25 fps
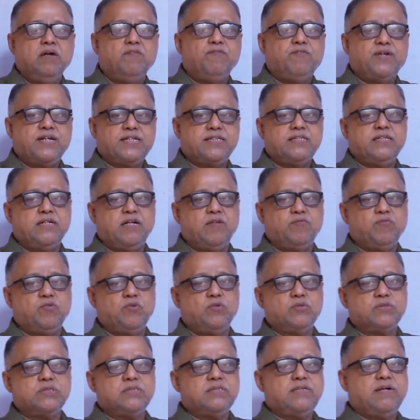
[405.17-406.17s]
Frictional
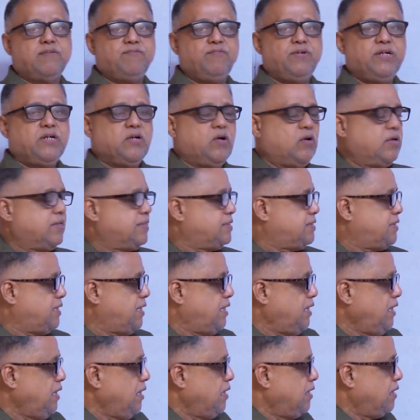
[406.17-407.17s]
force, that we call as
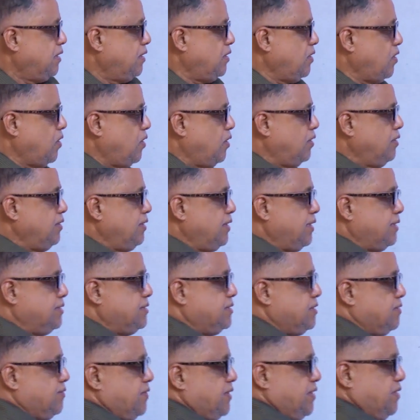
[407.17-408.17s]
a
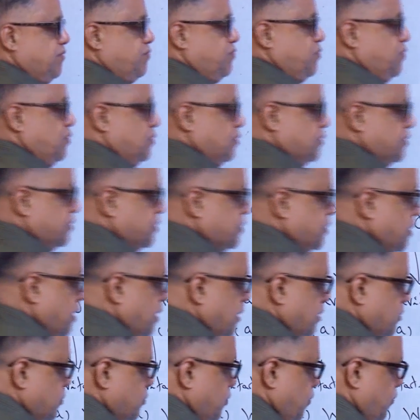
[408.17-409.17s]
non-conservative force.
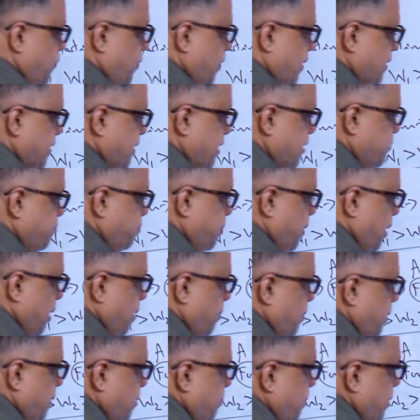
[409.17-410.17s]
So for this
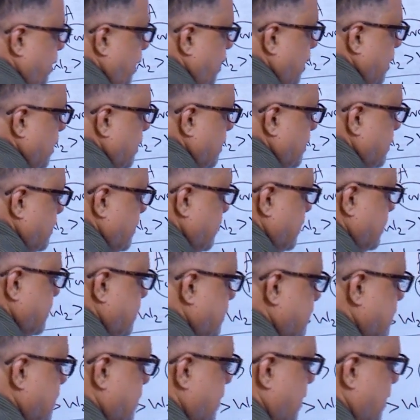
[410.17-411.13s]
problem, this is